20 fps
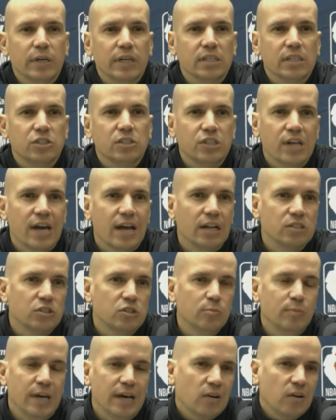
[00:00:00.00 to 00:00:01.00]
That was the
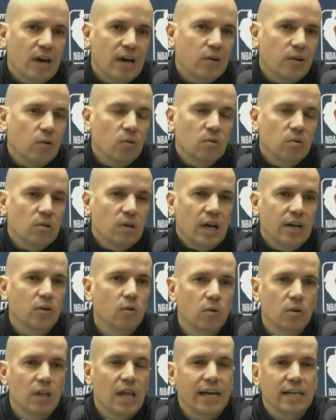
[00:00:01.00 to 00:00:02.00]
biggest challenge to me. I don't, I
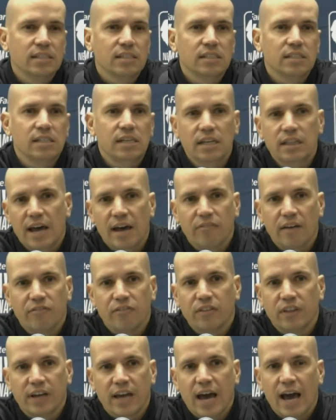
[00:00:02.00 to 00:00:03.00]
don't, I don't like
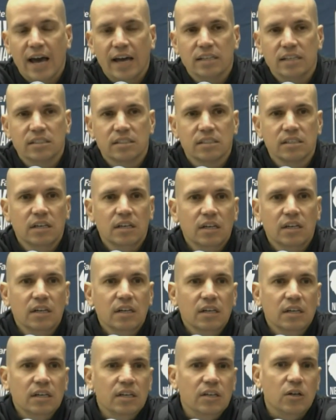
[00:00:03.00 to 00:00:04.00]
seeing that for the
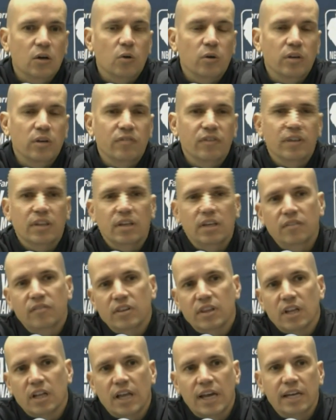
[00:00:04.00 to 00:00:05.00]
guys. You know,
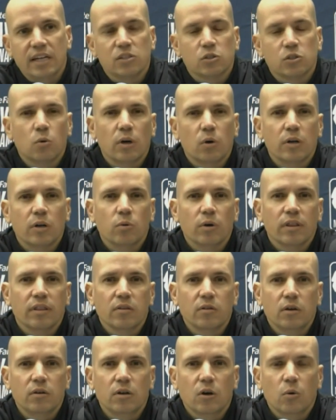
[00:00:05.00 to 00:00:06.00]
even the even the latest
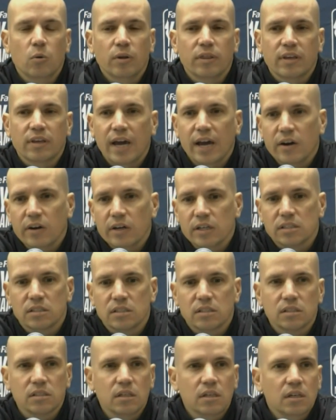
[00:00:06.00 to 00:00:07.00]
one with, you know, with
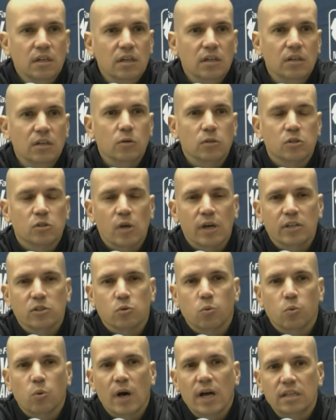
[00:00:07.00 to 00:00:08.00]
Karras,
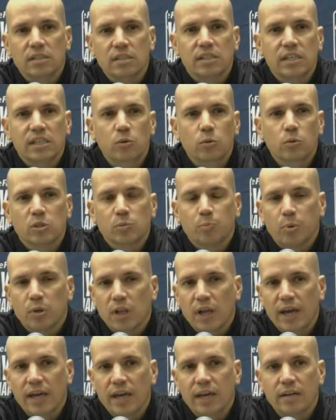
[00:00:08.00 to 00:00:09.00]
it was as well as
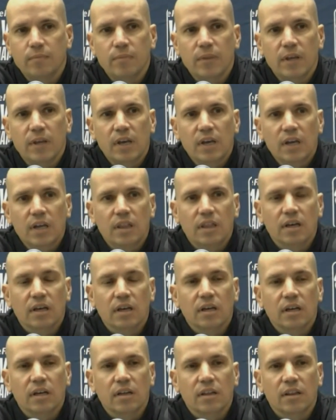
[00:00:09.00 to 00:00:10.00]
he was playing,
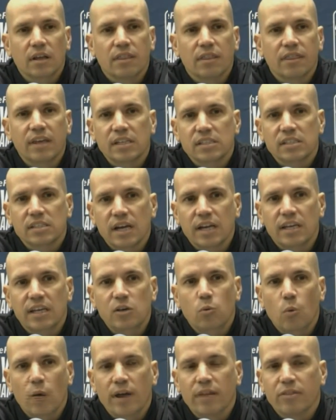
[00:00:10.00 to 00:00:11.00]
the the
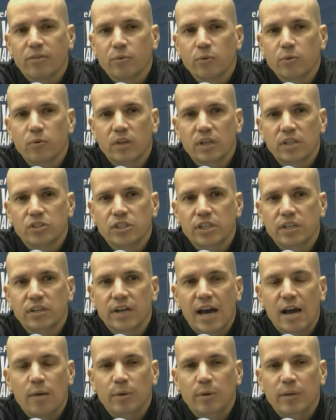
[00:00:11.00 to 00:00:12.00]
things that he went through
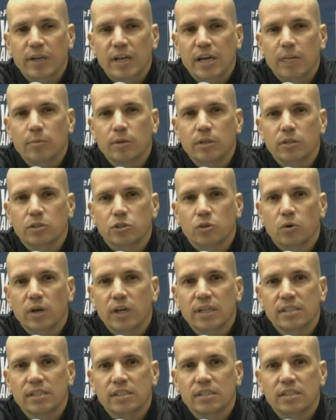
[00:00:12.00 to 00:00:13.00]
this year, not being
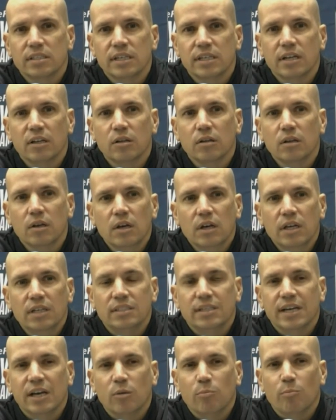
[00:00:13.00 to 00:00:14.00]
able to join us
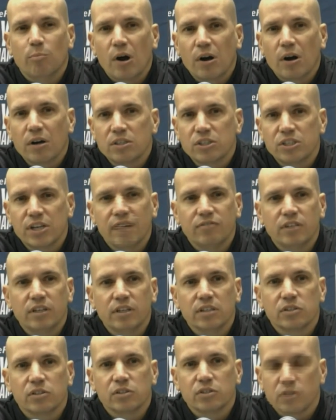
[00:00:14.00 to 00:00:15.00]
until until
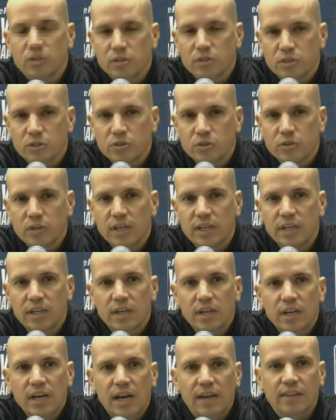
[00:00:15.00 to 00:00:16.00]
March after the
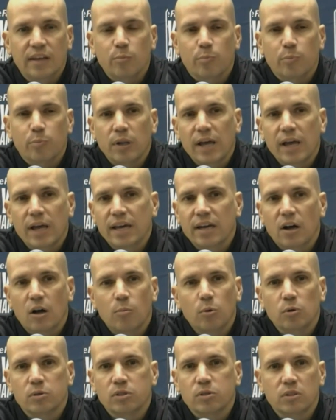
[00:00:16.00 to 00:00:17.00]
surgery, and then
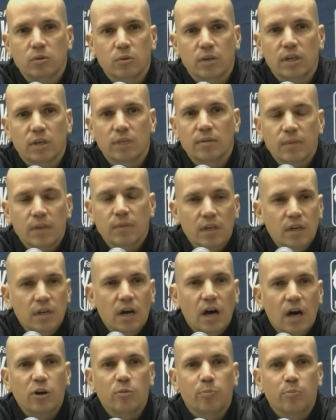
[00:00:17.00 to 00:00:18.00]
playing almost to a
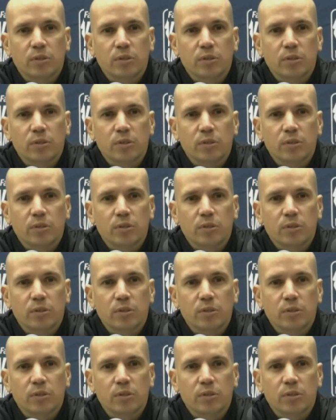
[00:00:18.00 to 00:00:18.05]
one